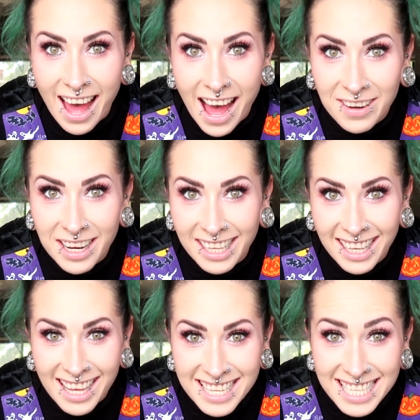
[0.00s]
All right,
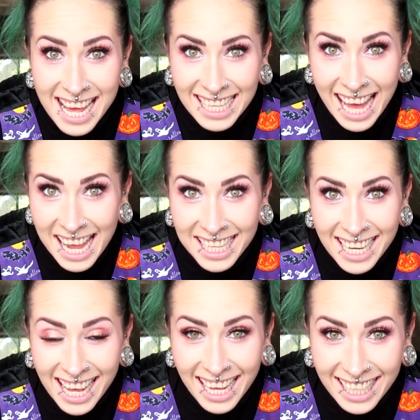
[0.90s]
guys, I got
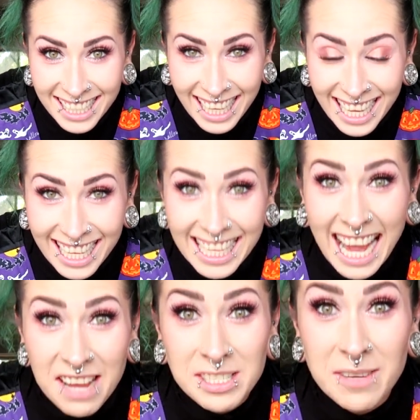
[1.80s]
it on. And
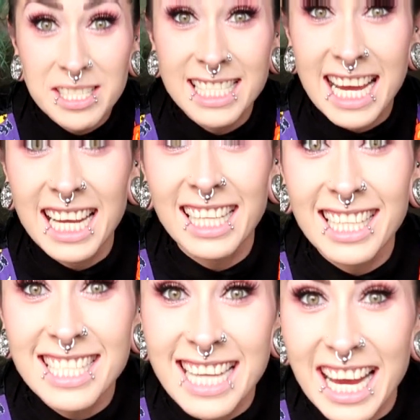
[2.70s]
yeah, I was able to tie it a
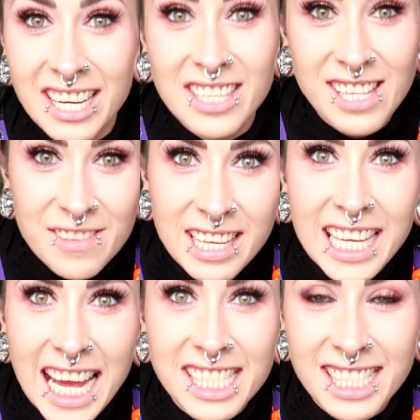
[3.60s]
little tighter, so I think
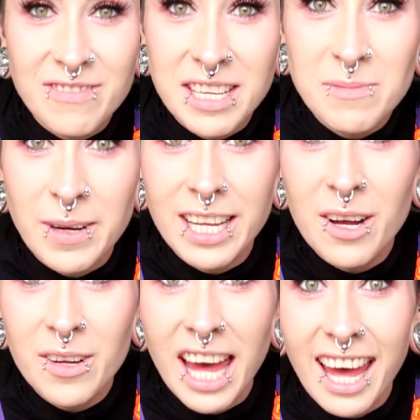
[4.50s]
it actually fits pretty
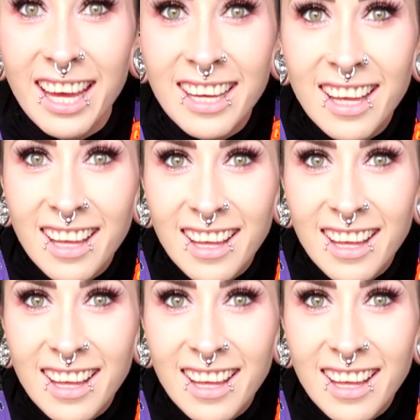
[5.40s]
okay.